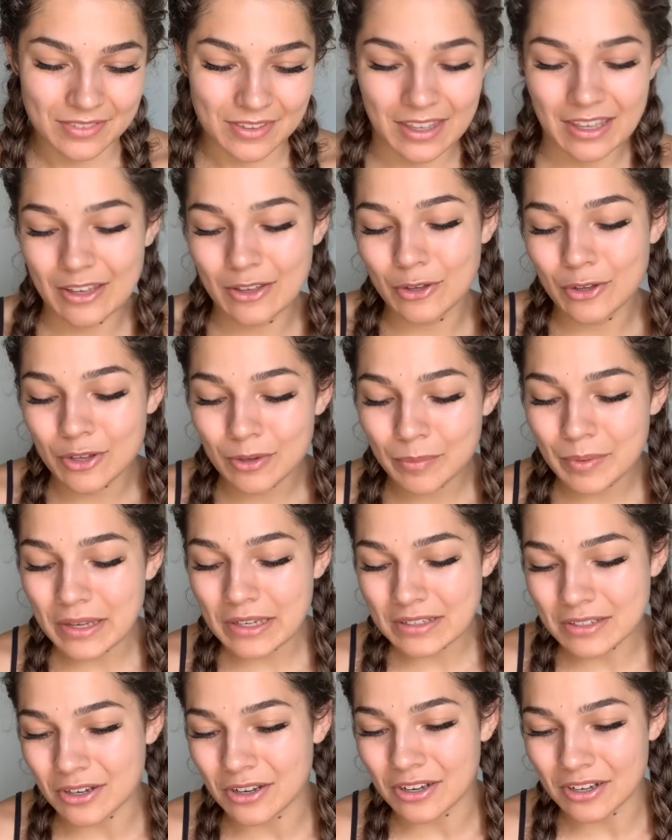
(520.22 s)
It could be
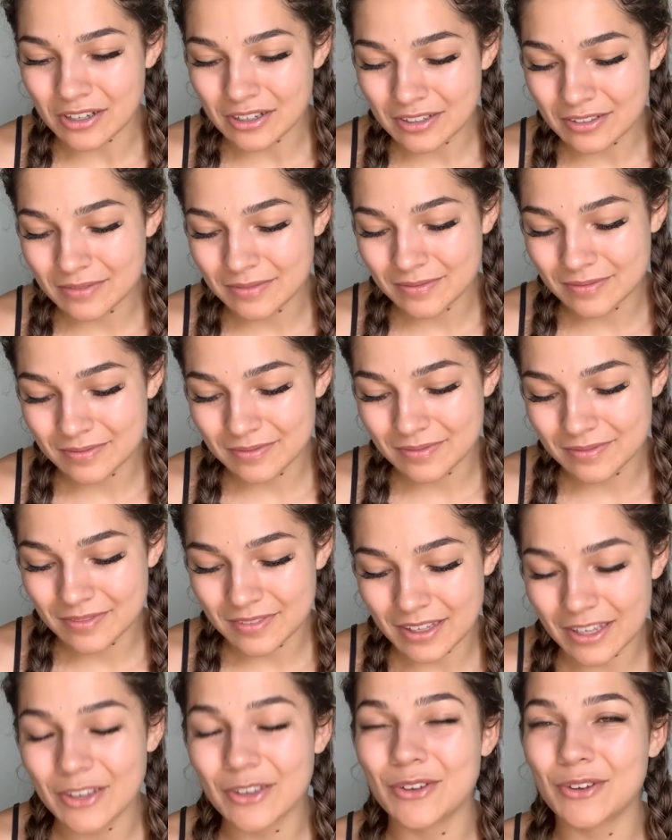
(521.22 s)
a dog.
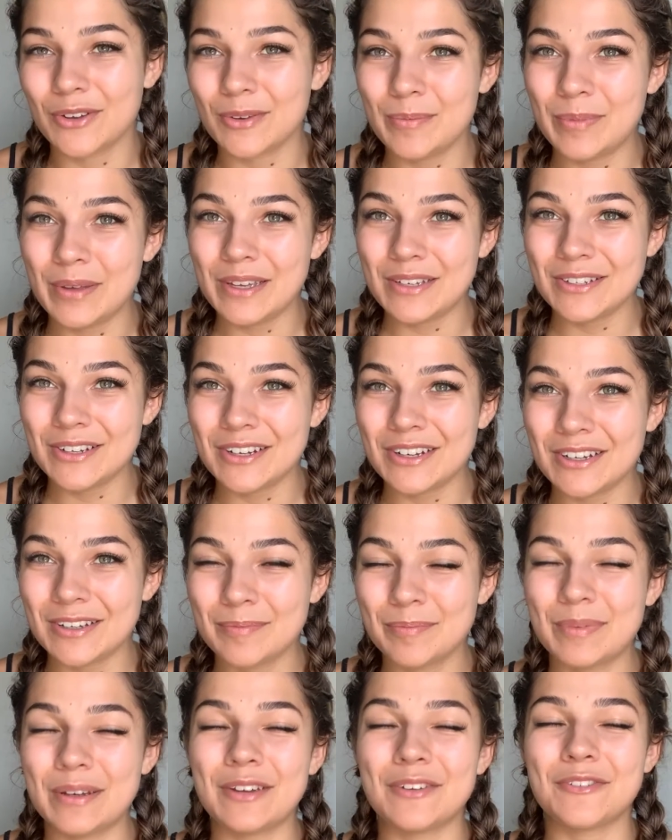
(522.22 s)
It could be a
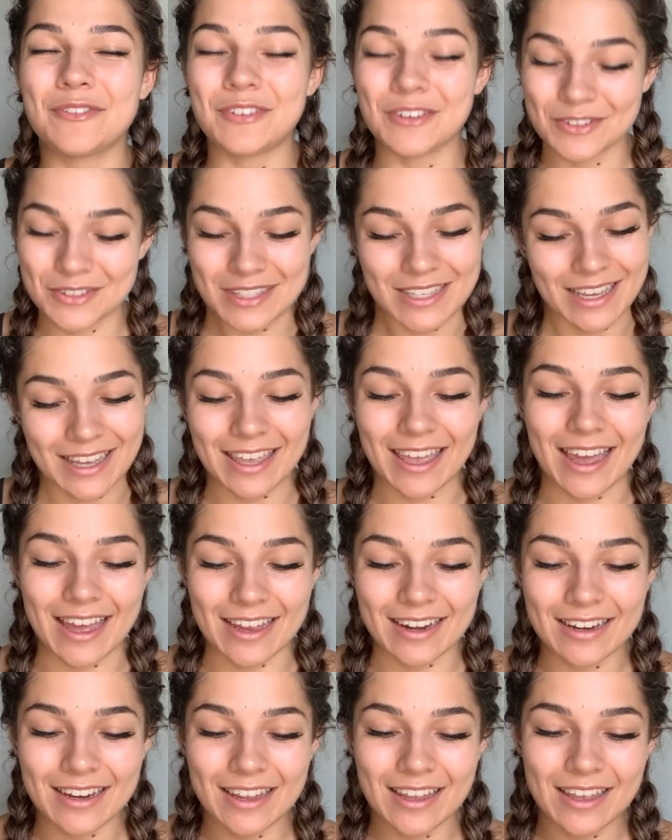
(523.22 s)
dog, but it feels like a cat.